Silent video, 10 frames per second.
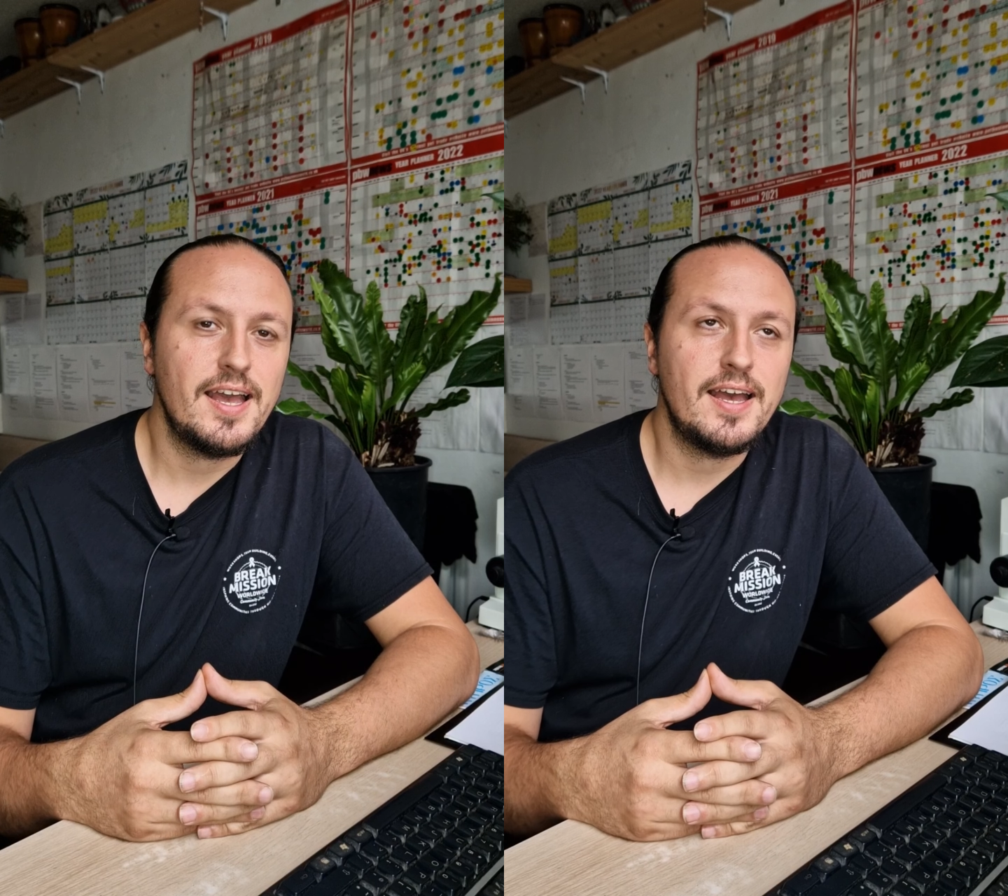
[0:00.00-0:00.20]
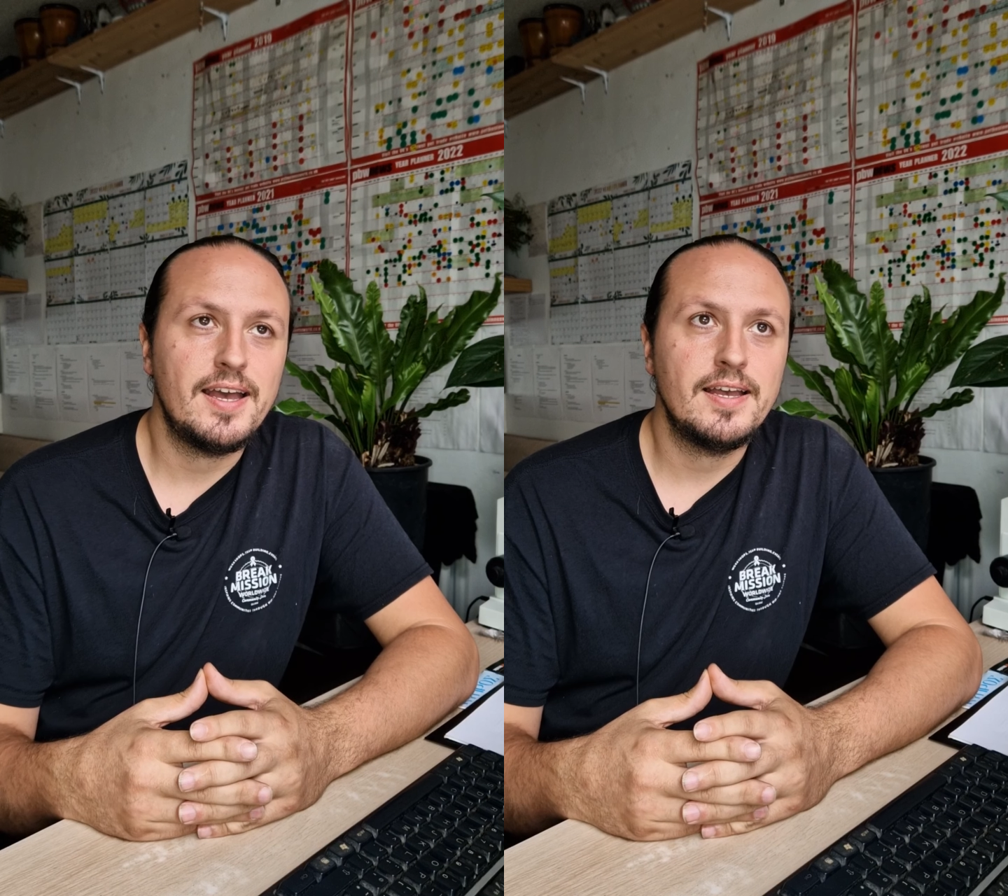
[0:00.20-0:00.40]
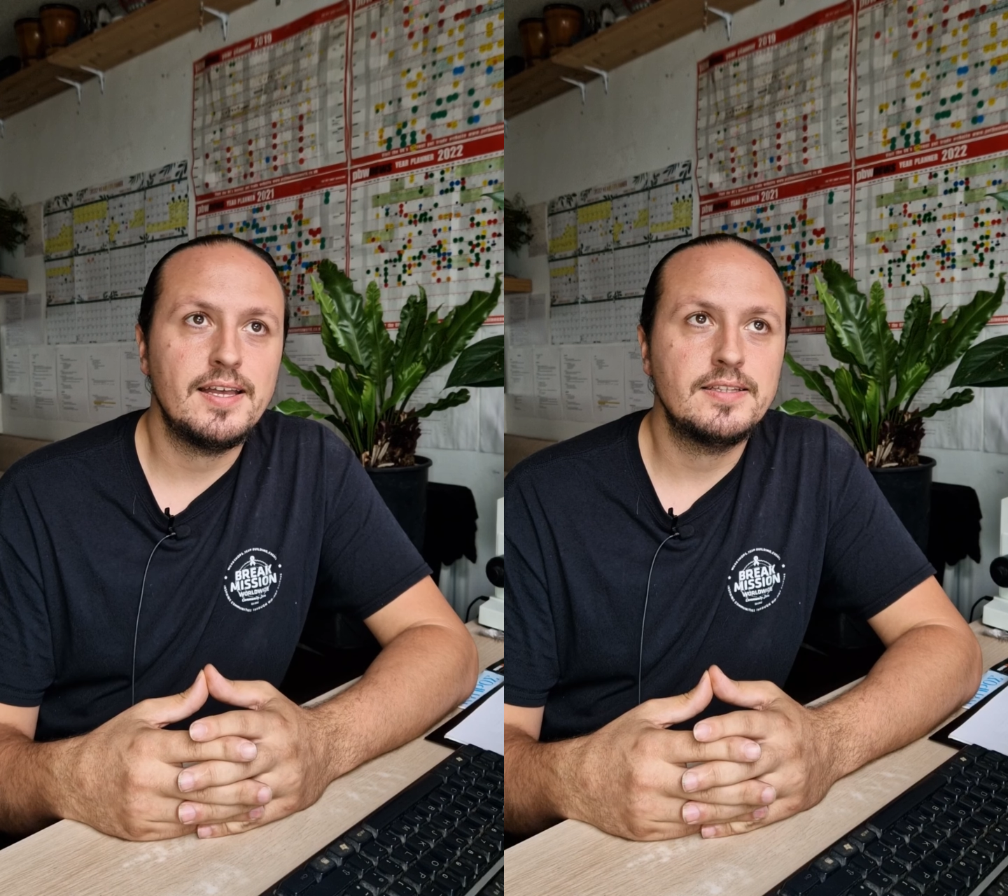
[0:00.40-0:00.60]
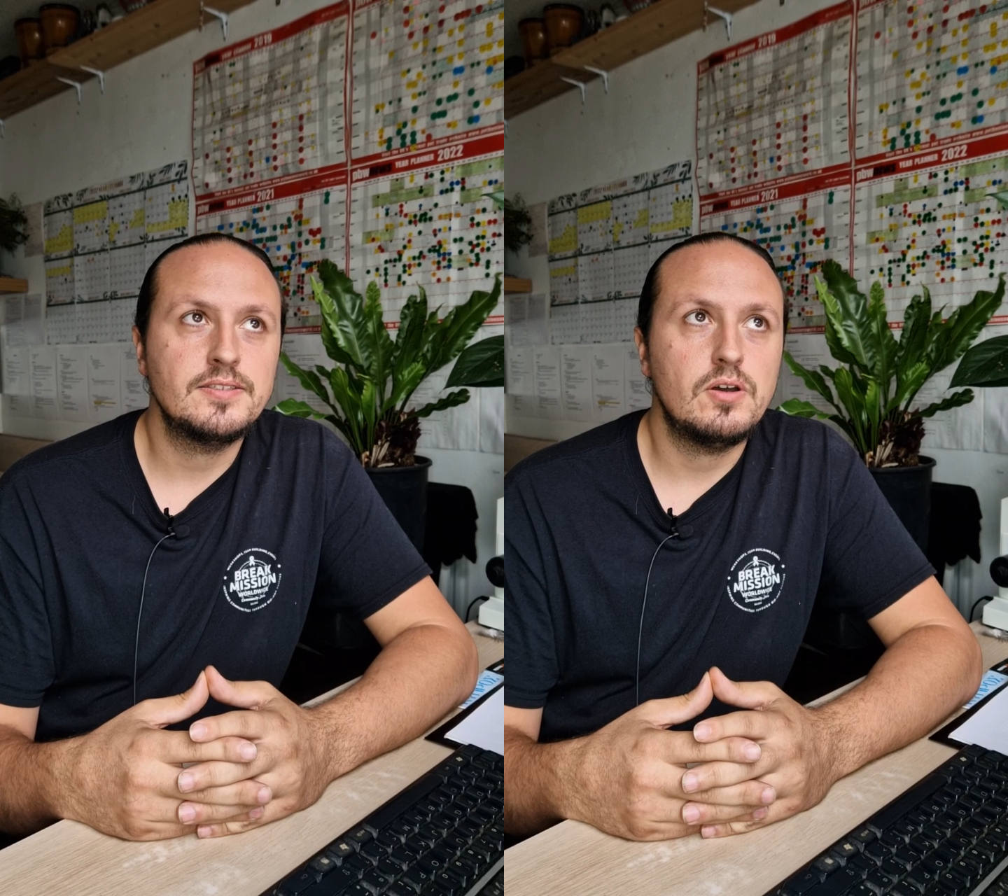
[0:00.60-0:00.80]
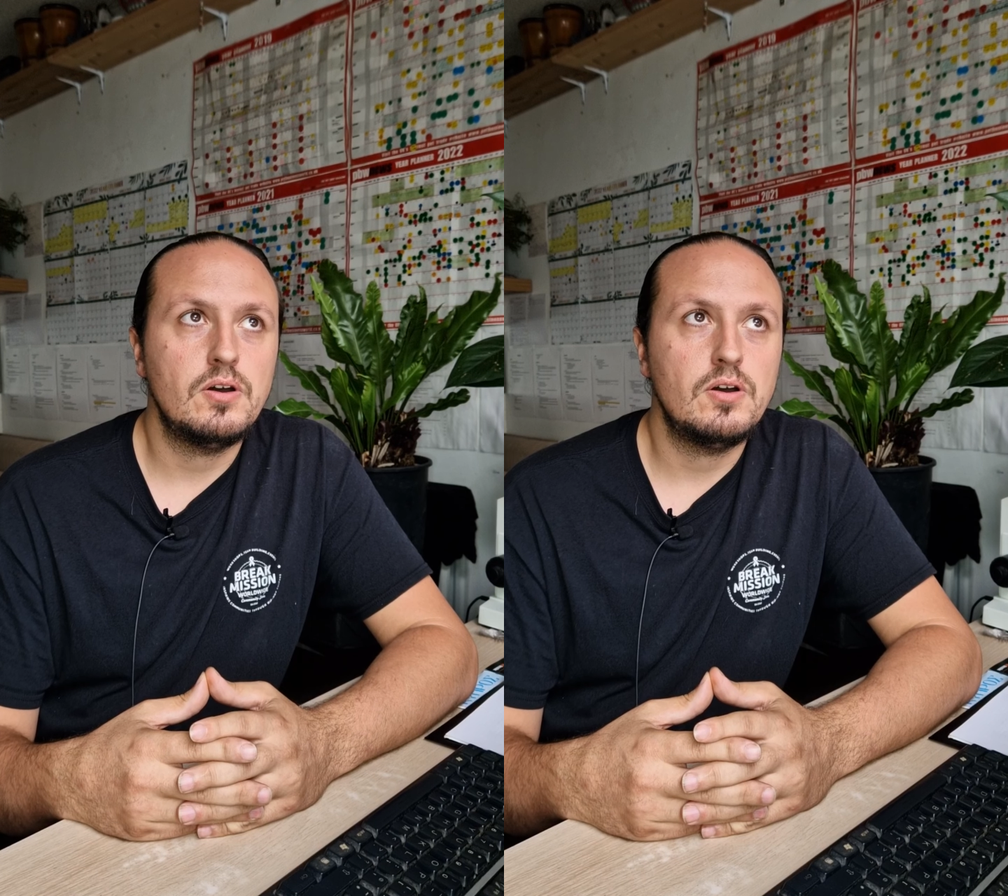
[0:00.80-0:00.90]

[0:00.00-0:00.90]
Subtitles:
and